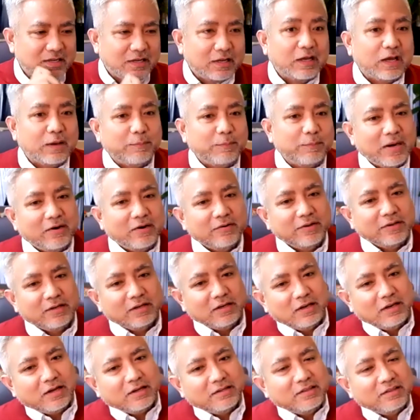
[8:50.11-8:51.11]
Apparently,
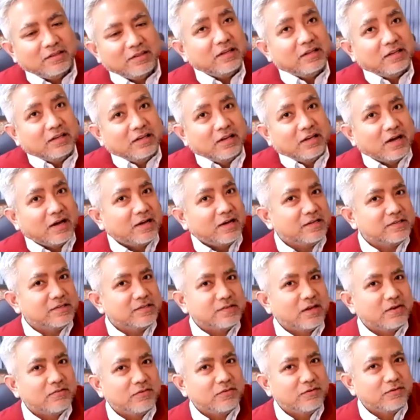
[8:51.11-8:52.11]
I think it dies
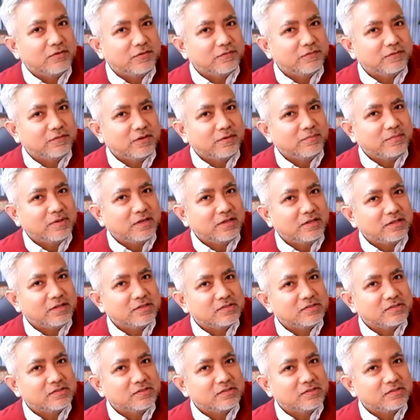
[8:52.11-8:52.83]
every 15 minutes,